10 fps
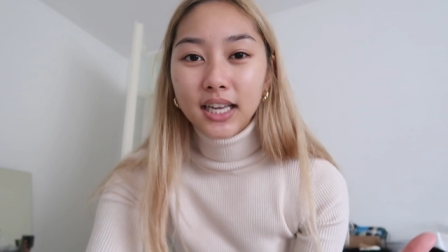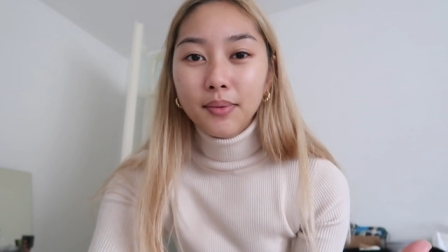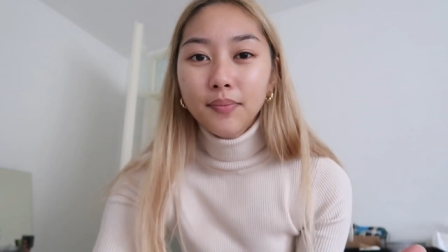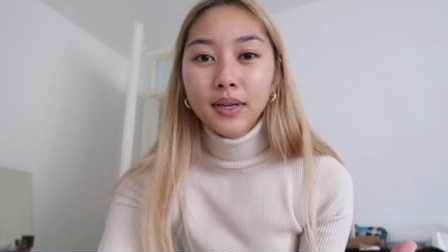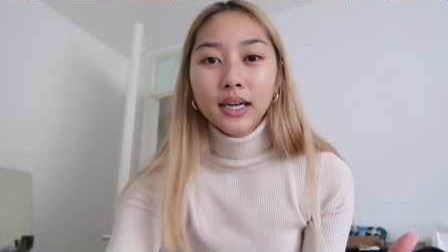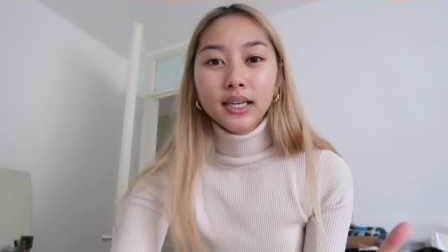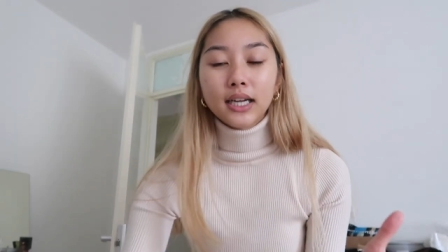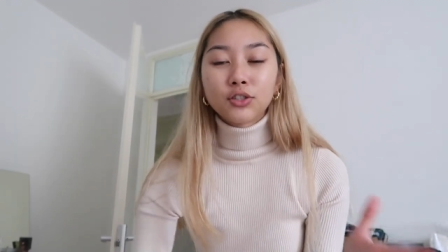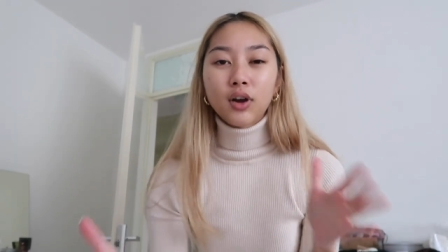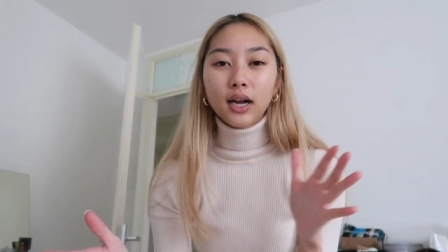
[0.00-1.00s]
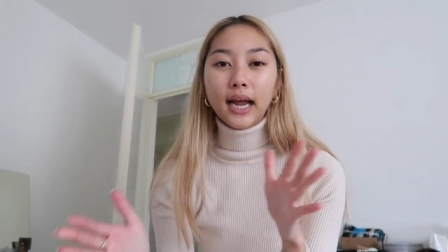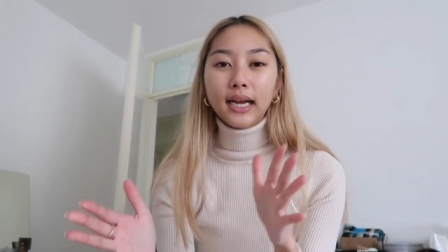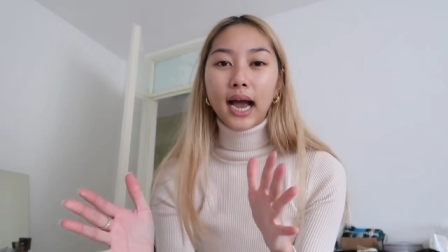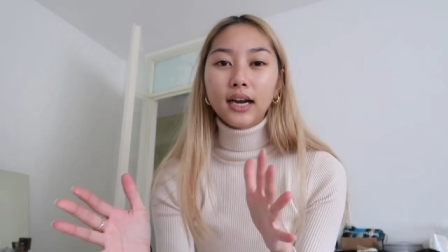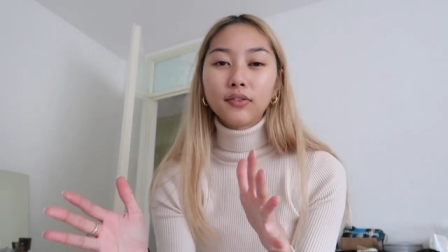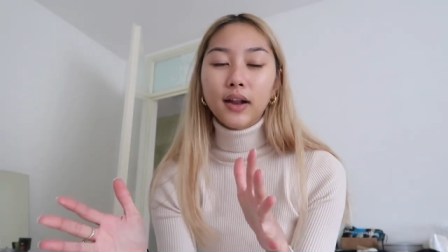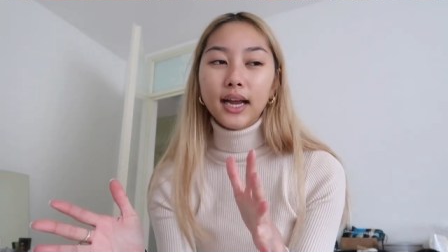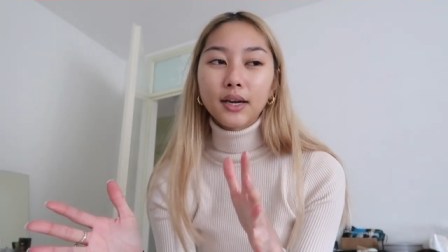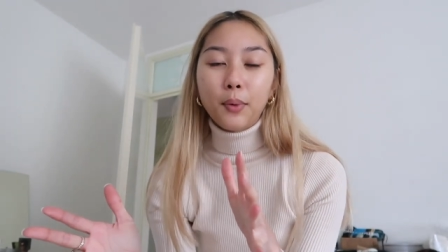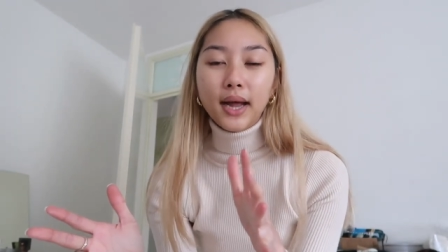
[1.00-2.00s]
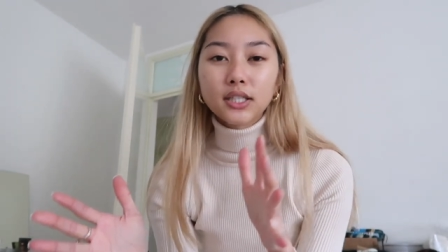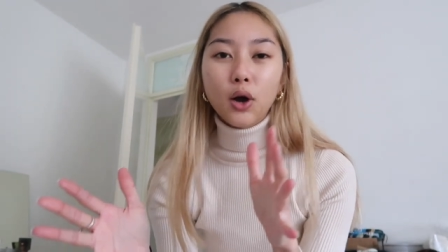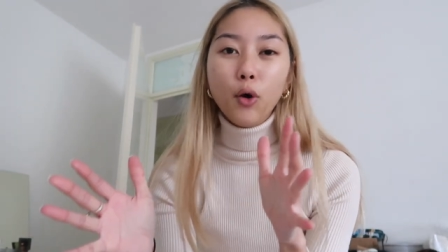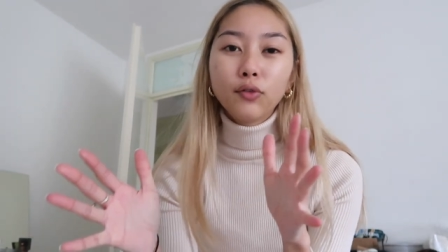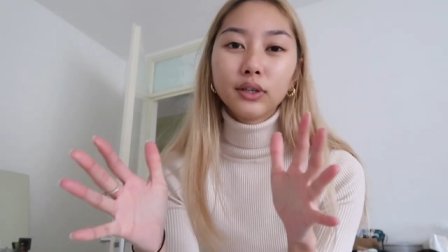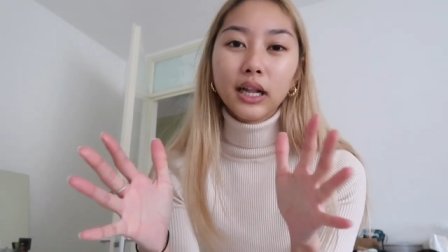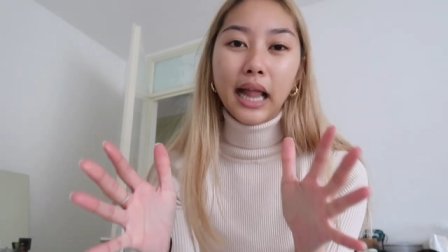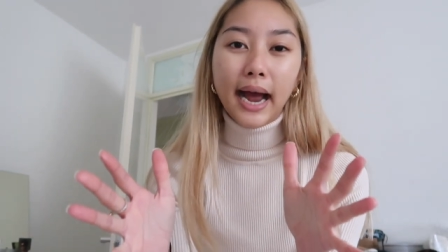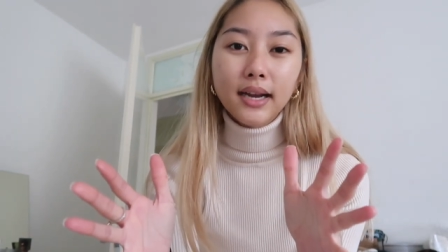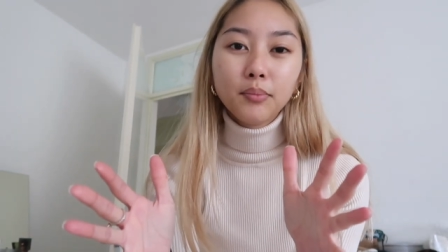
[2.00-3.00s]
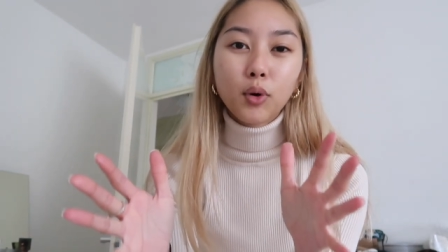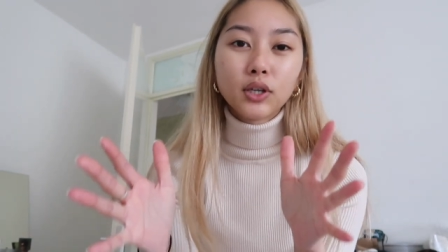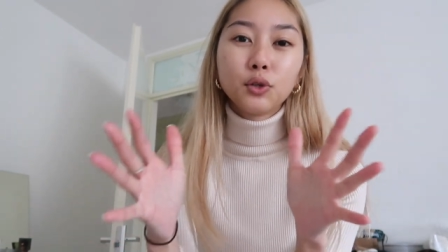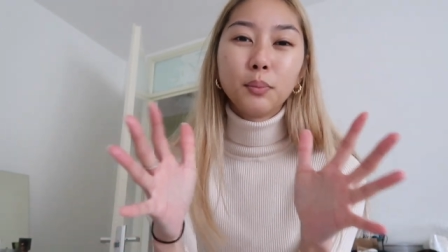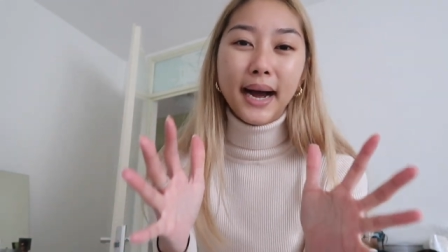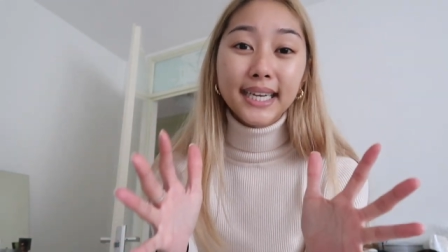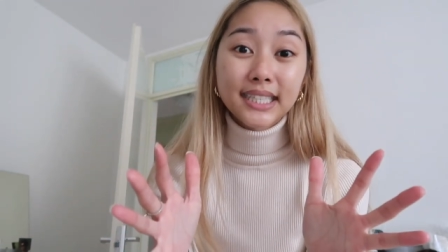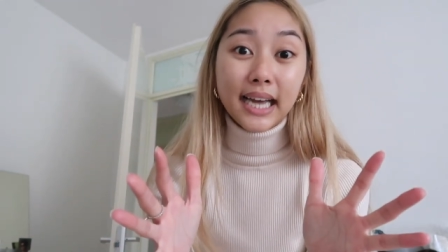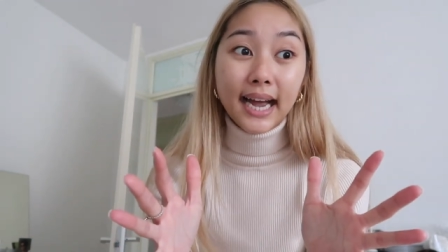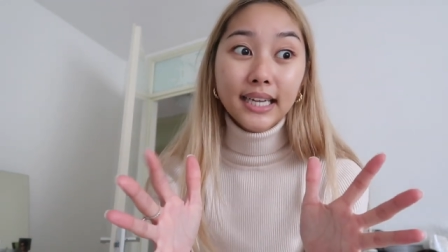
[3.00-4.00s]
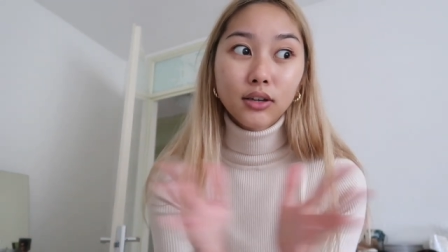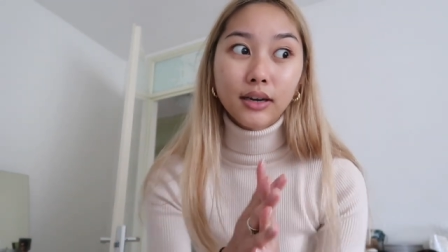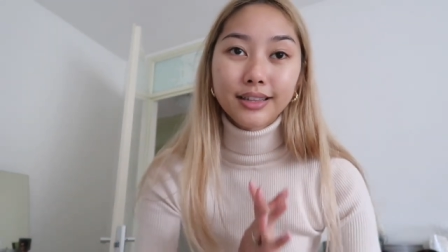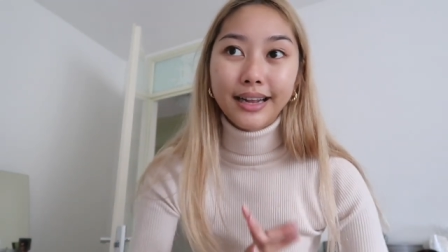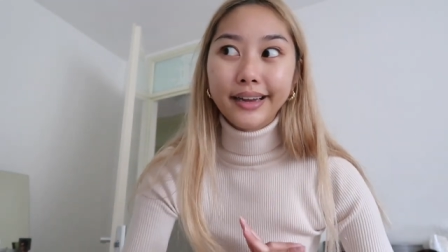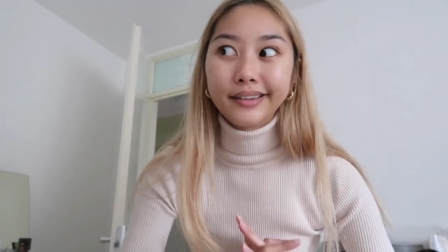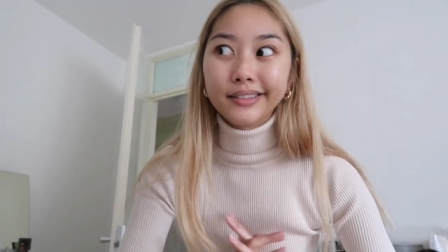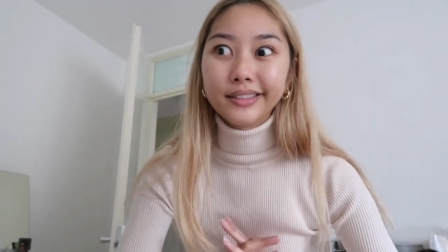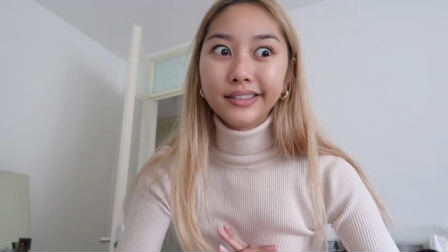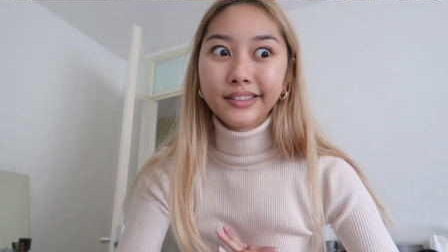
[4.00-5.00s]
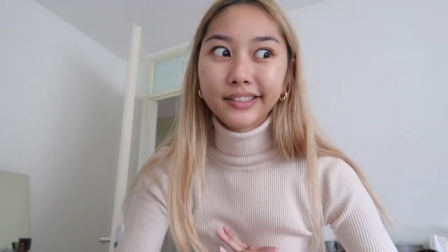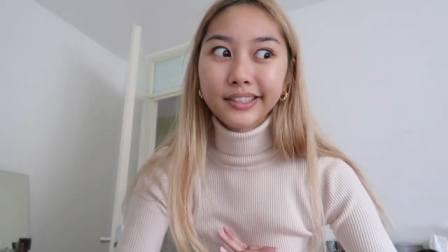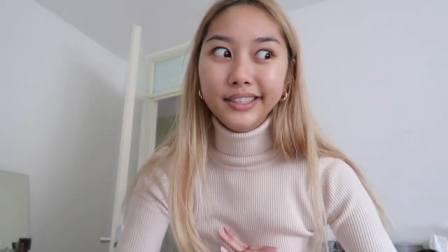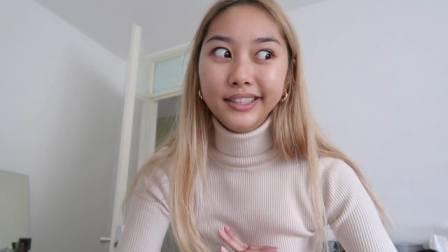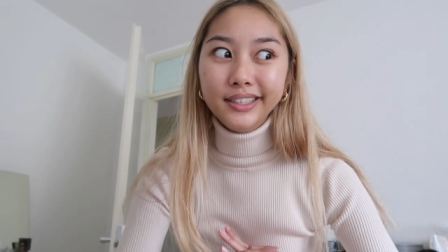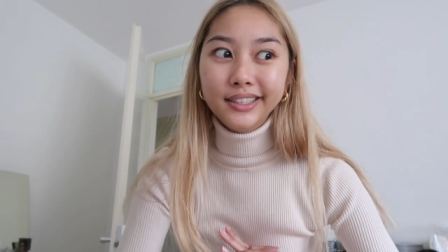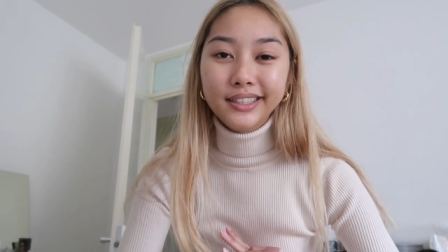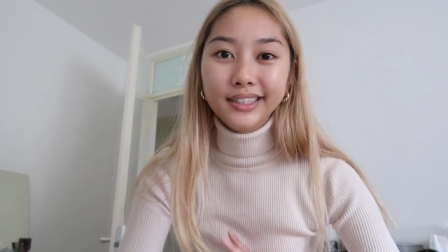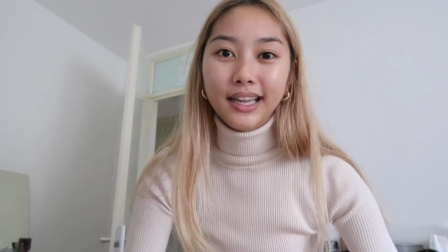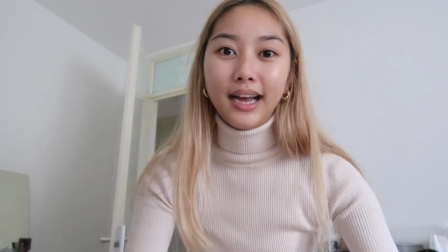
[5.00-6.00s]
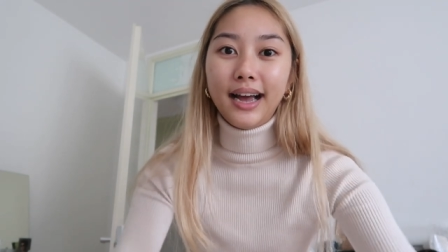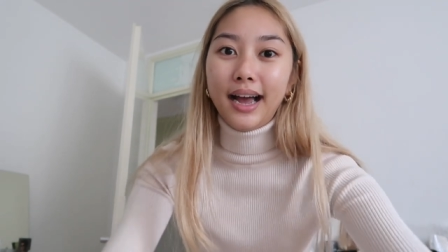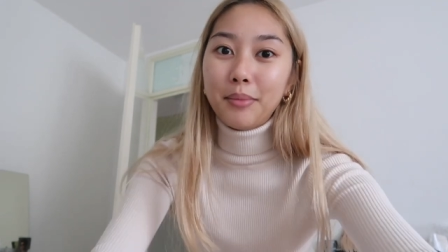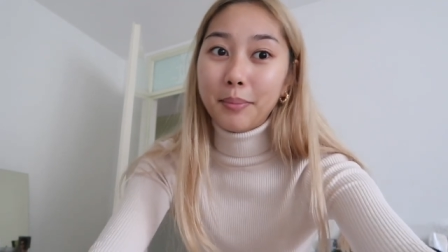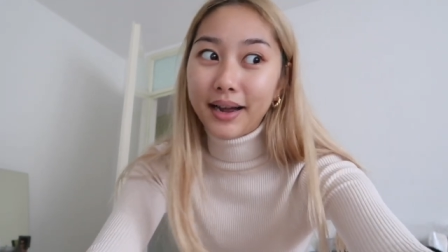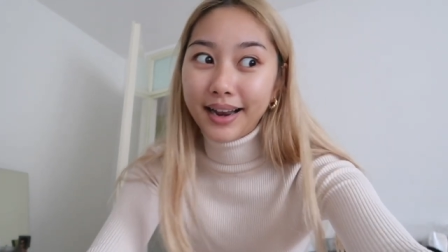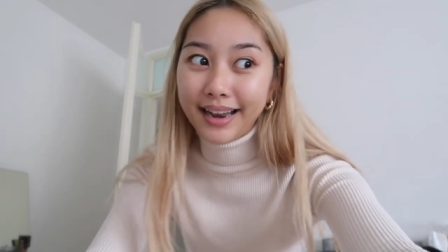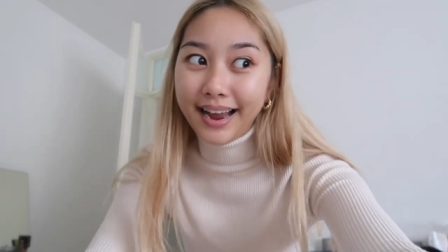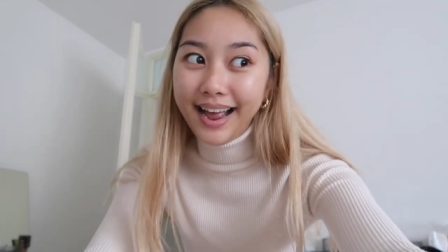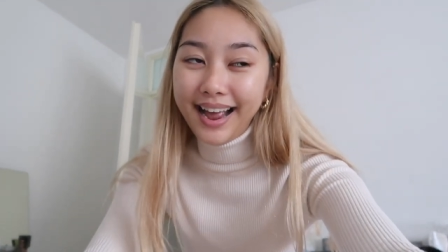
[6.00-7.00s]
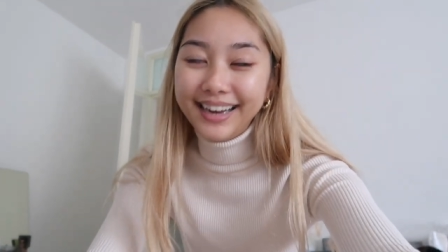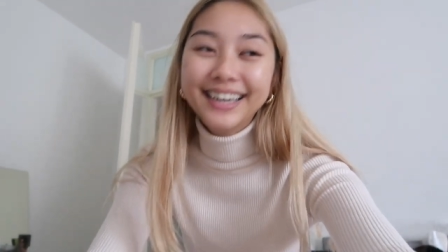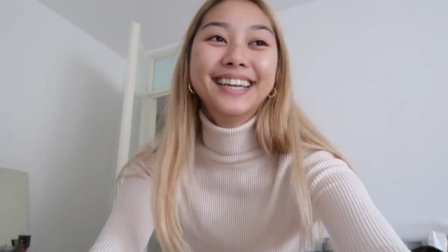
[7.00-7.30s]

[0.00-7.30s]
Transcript: him, the truck like kind of like went over the line more to my side. So I was like, shit, I'm about to die.